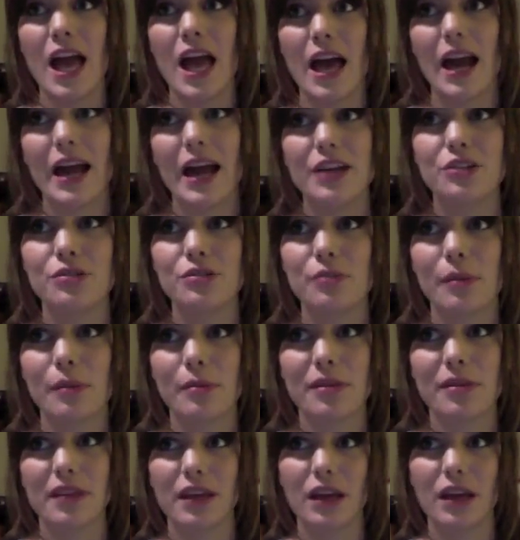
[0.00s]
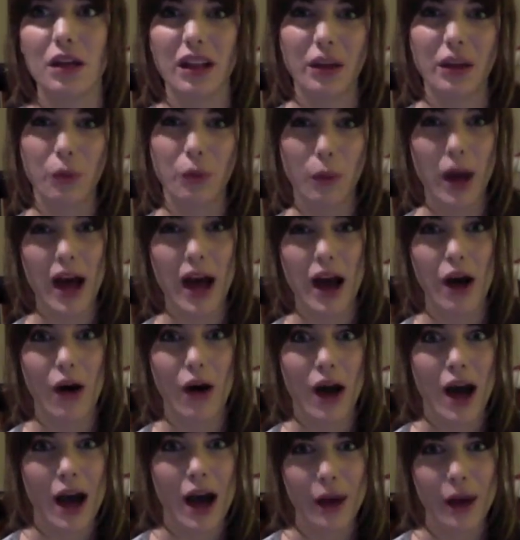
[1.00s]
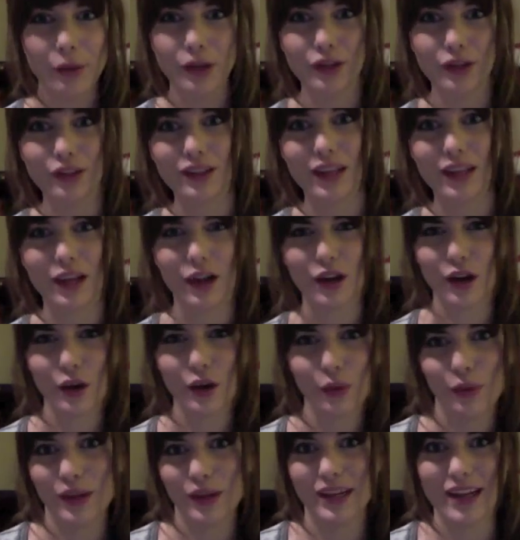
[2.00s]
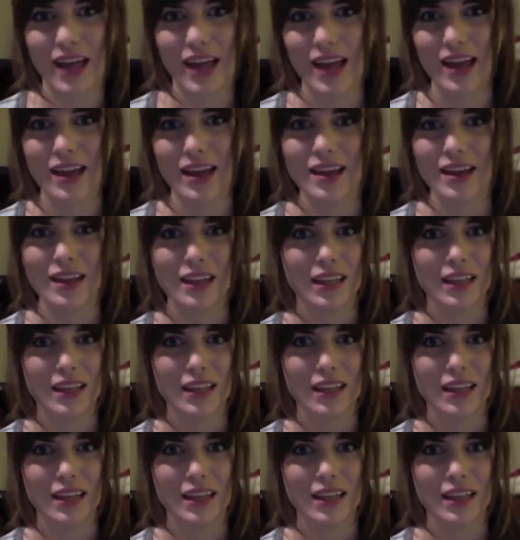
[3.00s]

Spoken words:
and I just remember thinking wow, I want to look like her one day.